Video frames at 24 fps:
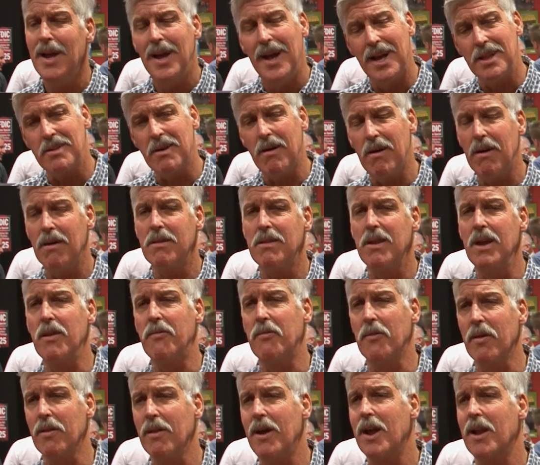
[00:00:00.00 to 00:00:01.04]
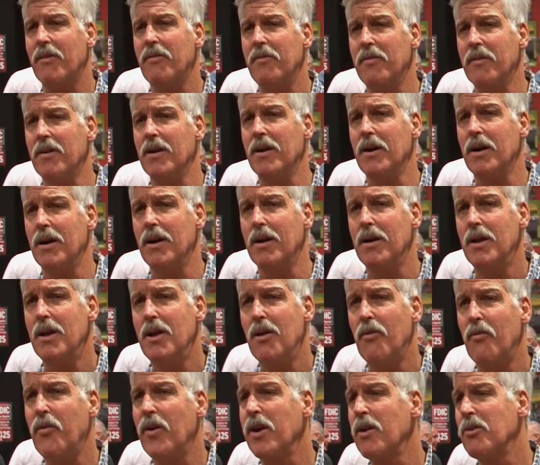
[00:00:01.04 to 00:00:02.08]
That's a hard thing for a lot of
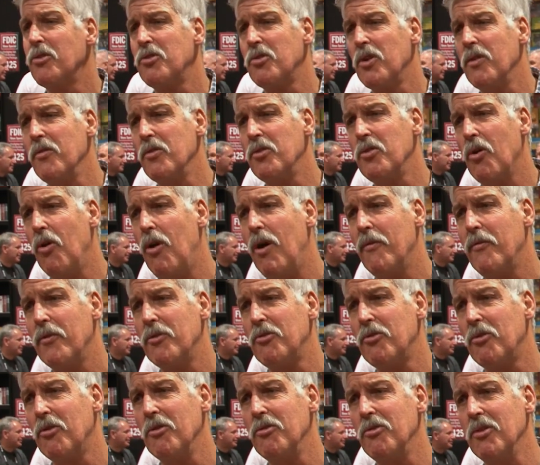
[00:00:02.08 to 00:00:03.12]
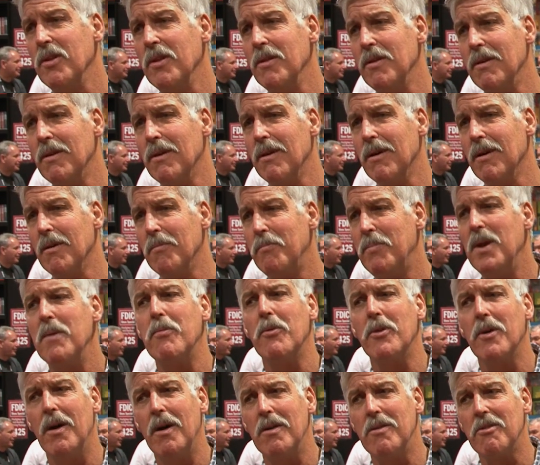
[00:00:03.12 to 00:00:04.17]
fire service officers and
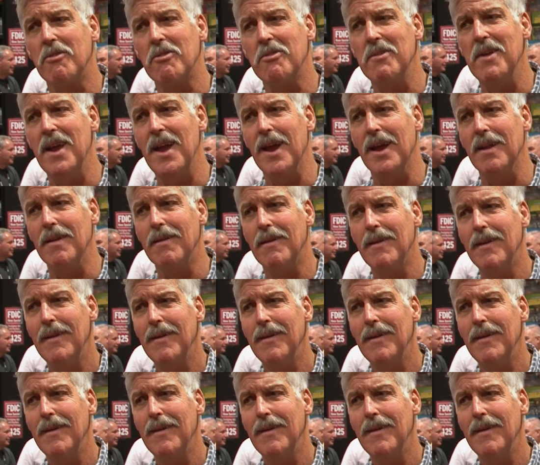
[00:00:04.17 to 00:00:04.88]
people to understand.